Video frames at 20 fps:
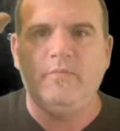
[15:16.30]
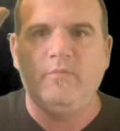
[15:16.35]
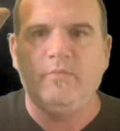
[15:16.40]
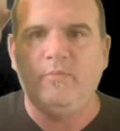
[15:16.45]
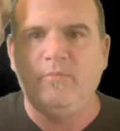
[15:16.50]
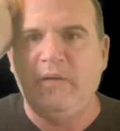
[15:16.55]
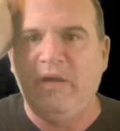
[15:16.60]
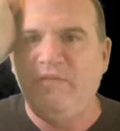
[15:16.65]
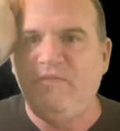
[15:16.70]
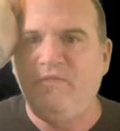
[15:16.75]

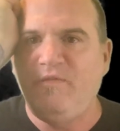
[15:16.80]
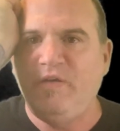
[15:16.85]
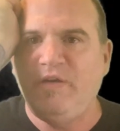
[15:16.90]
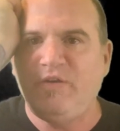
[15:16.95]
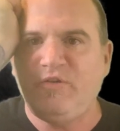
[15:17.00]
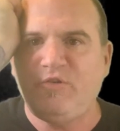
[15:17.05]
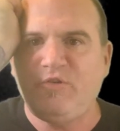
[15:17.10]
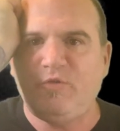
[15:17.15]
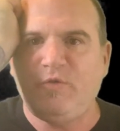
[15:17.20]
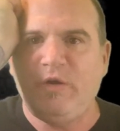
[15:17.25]
my
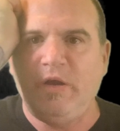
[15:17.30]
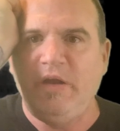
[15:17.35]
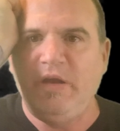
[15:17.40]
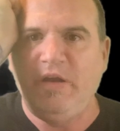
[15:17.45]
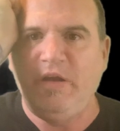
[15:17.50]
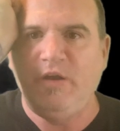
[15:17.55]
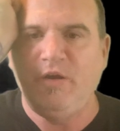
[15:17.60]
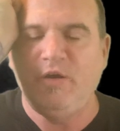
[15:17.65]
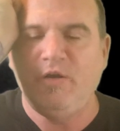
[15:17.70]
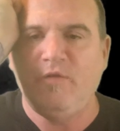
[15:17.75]
fist right
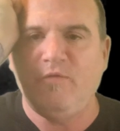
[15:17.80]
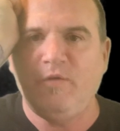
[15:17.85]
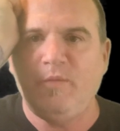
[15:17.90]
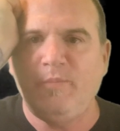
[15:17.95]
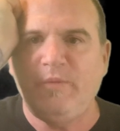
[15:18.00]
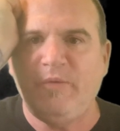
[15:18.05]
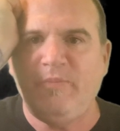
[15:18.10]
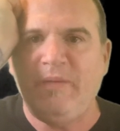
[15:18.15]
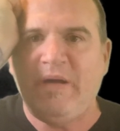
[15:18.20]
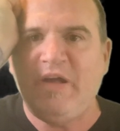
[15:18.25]
here
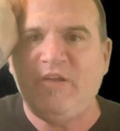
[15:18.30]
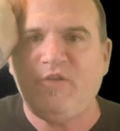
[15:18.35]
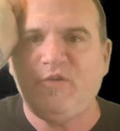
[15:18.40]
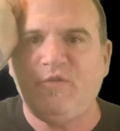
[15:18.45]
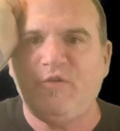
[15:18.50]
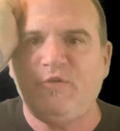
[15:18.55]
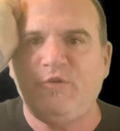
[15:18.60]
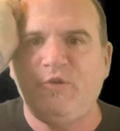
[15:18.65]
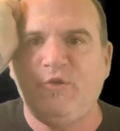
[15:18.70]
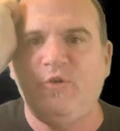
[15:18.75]
from a
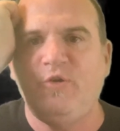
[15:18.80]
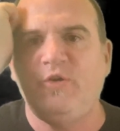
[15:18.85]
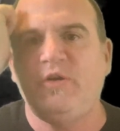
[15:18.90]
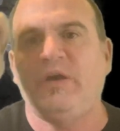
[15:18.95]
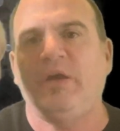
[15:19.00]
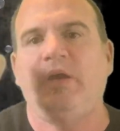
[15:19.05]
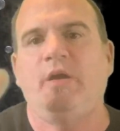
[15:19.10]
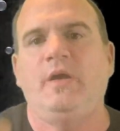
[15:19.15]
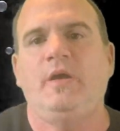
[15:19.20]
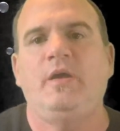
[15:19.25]
massive stroke
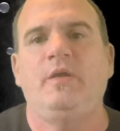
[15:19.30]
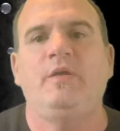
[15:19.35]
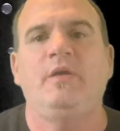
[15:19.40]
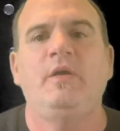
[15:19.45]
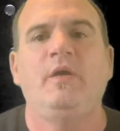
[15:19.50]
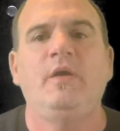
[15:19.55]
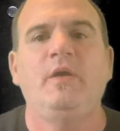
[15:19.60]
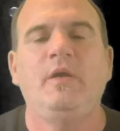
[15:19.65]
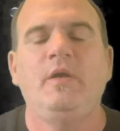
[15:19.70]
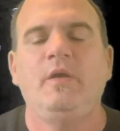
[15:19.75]
I had.
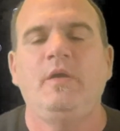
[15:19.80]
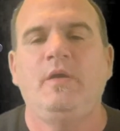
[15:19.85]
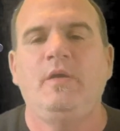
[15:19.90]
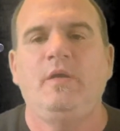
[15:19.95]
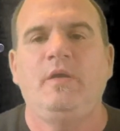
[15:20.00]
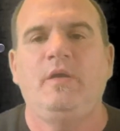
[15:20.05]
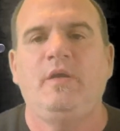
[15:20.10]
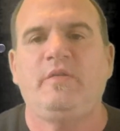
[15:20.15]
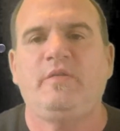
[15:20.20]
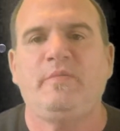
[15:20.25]

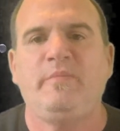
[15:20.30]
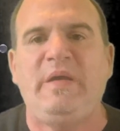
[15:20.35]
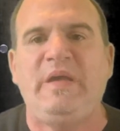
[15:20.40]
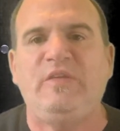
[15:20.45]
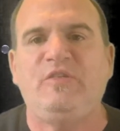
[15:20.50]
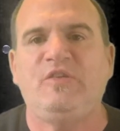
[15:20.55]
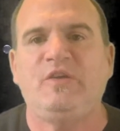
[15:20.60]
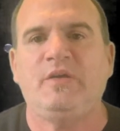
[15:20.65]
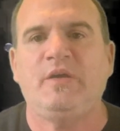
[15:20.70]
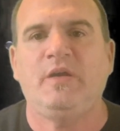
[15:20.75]
It's
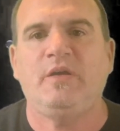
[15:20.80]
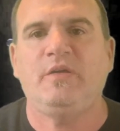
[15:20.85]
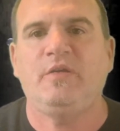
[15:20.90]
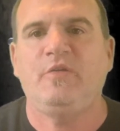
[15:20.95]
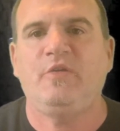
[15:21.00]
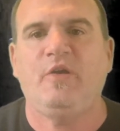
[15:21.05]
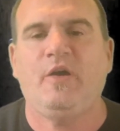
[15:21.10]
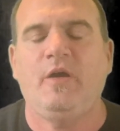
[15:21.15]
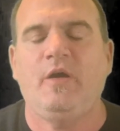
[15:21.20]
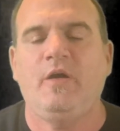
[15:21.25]
amazing I can
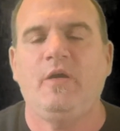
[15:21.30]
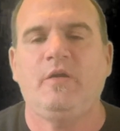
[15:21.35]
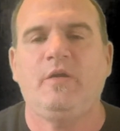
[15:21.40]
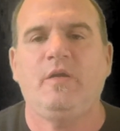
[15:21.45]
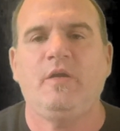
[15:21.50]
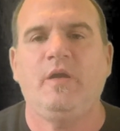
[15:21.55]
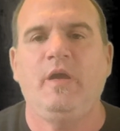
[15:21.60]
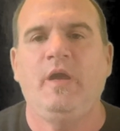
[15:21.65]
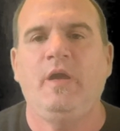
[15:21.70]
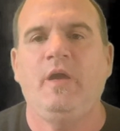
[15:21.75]
talk.
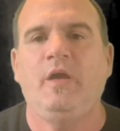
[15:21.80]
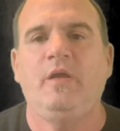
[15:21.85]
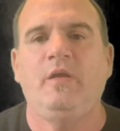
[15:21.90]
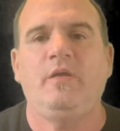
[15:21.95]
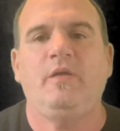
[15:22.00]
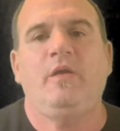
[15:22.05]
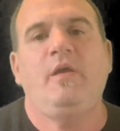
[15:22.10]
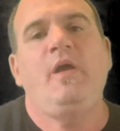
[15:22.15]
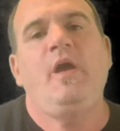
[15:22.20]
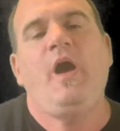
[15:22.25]

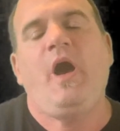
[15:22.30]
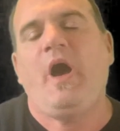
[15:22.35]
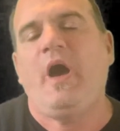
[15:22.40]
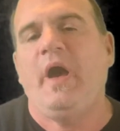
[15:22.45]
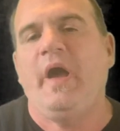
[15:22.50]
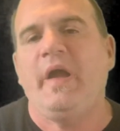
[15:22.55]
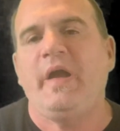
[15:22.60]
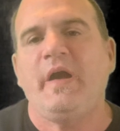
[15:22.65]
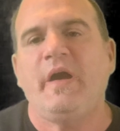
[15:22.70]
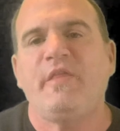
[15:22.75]
And
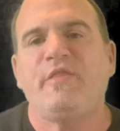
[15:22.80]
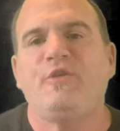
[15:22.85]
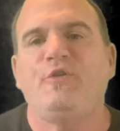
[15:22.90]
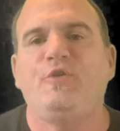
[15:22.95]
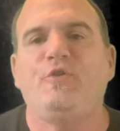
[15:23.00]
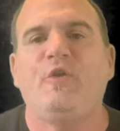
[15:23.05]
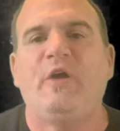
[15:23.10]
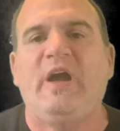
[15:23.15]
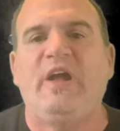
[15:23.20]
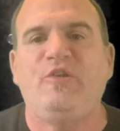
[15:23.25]
I got through
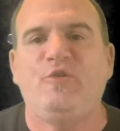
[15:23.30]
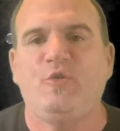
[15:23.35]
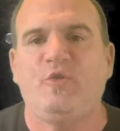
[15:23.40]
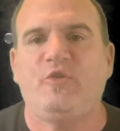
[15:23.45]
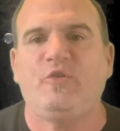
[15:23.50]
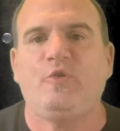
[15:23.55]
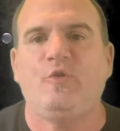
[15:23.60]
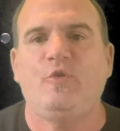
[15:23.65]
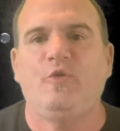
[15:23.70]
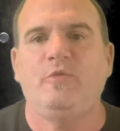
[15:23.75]
graduate
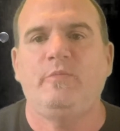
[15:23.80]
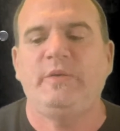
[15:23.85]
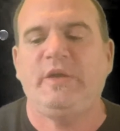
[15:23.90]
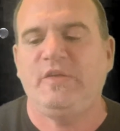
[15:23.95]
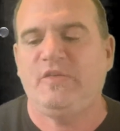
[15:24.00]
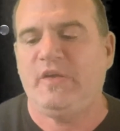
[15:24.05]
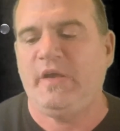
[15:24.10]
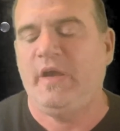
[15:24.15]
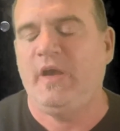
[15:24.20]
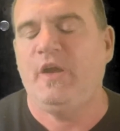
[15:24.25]
school
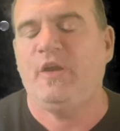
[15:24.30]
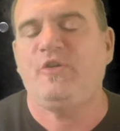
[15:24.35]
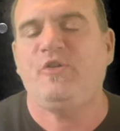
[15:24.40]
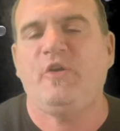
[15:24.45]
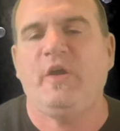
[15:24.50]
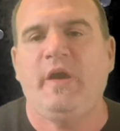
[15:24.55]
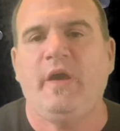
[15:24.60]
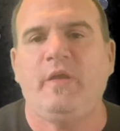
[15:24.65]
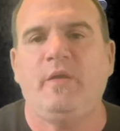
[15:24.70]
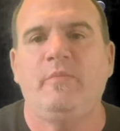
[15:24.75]
because I had
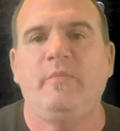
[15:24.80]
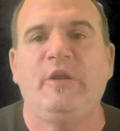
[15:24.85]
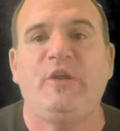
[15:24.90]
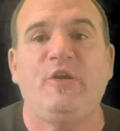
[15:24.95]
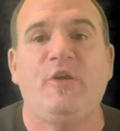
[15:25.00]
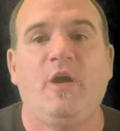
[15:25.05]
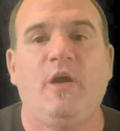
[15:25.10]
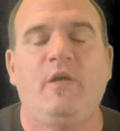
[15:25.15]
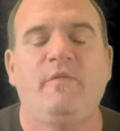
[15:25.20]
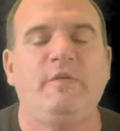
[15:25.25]
kratom and
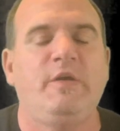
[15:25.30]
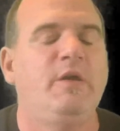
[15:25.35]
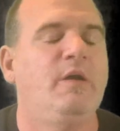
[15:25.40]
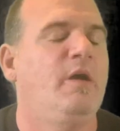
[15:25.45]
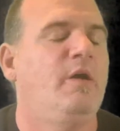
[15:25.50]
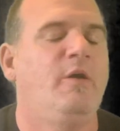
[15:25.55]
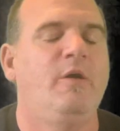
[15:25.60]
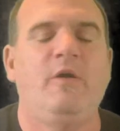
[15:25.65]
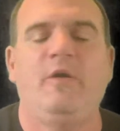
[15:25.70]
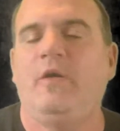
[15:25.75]
coffee.
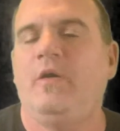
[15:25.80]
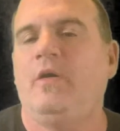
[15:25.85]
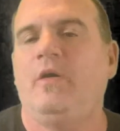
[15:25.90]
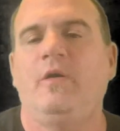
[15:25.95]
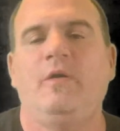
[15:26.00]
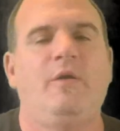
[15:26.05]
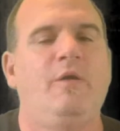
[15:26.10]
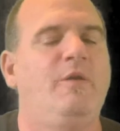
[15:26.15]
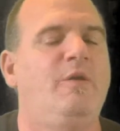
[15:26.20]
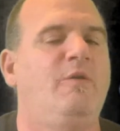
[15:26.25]

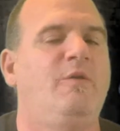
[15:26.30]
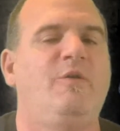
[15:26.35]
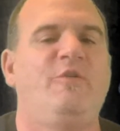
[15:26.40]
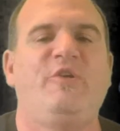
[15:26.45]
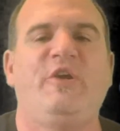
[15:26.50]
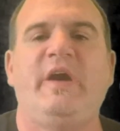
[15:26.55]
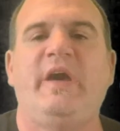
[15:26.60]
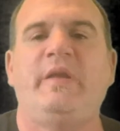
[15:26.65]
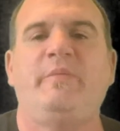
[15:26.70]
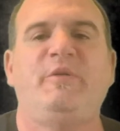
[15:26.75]

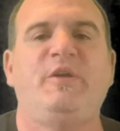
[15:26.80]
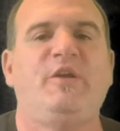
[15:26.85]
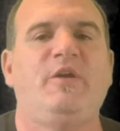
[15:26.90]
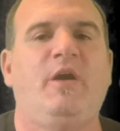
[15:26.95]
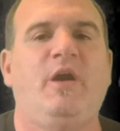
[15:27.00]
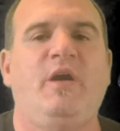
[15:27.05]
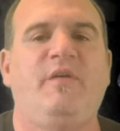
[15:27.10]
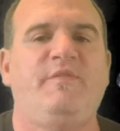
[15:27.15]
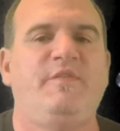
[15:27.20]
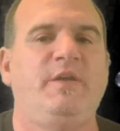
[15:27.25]
Kratom and
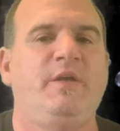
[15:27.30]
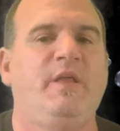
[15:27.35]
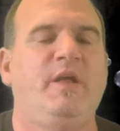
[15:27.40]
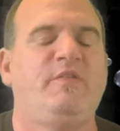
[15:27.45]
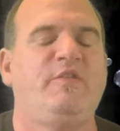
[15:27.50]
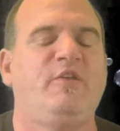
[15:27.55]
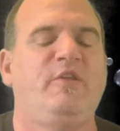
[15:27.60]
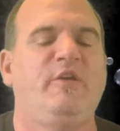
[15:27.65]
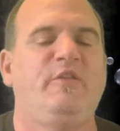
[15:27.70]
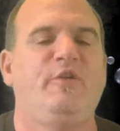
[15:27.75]
coffee.
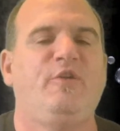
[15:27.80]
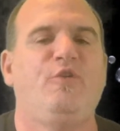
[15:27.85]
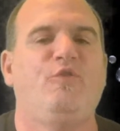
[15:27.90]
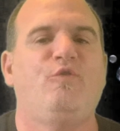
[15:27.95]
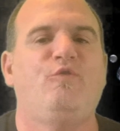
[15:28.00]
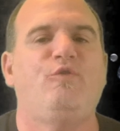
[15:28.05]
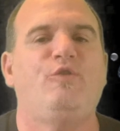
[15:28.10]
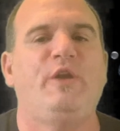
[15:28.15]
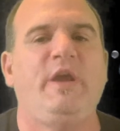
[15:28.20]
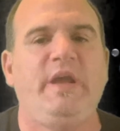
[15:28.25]
That's another
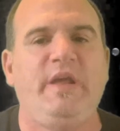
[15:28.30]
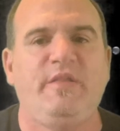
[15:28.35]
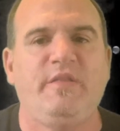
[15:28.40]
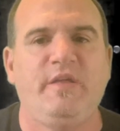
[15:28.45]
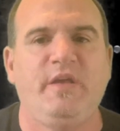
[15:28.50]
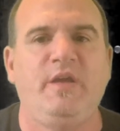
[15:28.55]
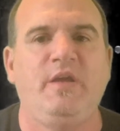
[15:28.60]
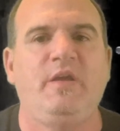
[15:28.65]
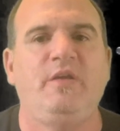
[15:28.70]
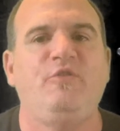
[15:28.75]
great
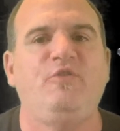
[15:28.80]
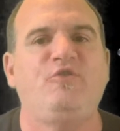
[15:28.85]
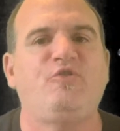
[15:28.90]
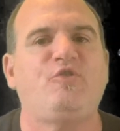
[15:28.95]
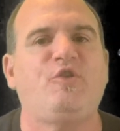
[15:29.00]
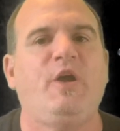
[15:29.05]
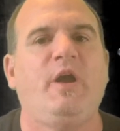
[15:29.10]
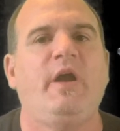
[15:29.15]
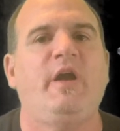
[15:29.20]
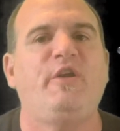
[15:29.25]
thing. You
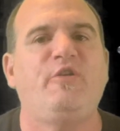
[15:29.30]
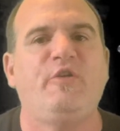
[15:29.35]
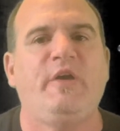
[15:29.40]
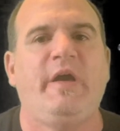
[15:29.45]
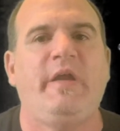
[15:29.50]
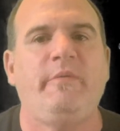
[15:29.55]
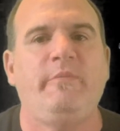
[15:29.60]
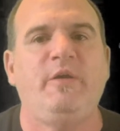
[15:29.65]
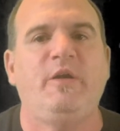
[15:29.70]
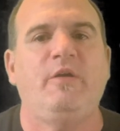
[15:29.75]
try
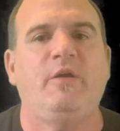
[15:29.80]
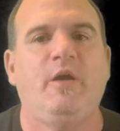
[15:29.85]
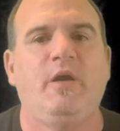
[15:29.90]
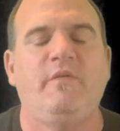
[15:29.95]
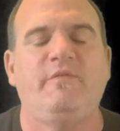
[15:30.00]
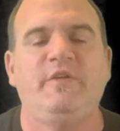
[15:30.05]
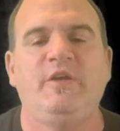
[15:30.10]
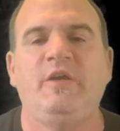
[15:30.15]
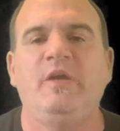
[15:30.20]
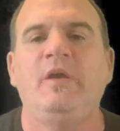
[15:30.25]
kratom and
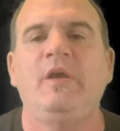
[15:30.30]
coffee.